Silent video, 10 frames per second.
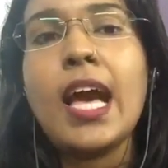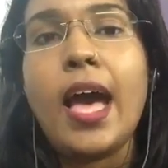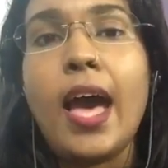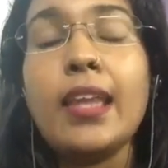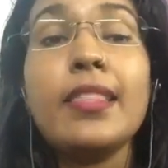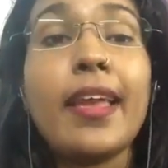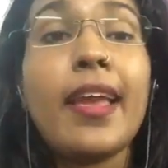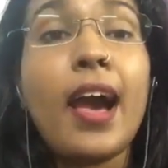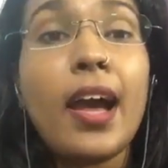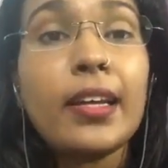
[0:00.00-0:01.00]
and
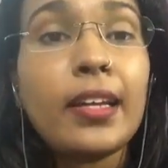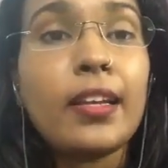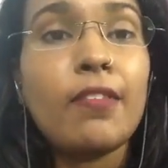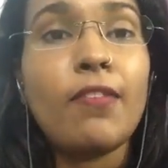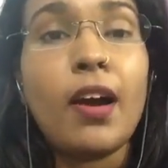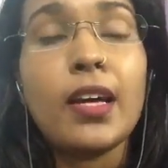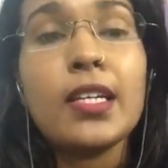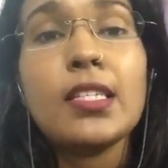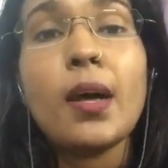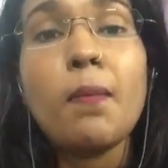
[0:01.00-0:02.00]
they
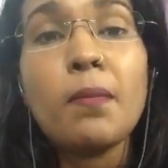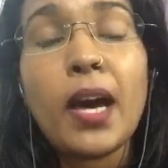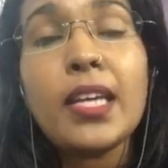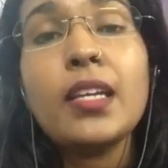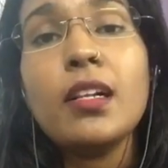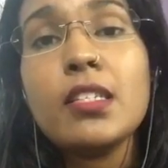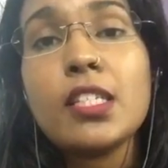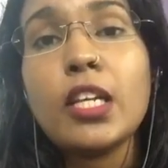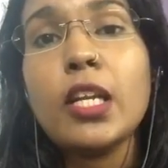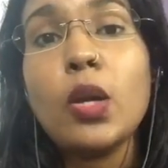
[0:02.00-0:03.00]
identifies Michael's
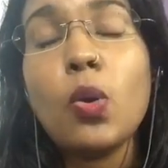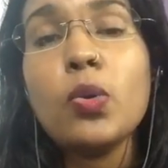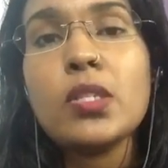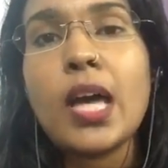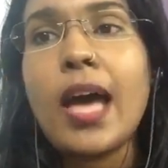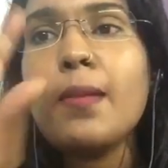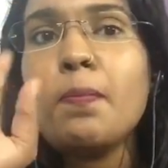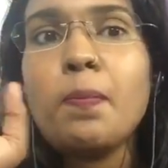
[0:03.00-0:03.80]
clothes and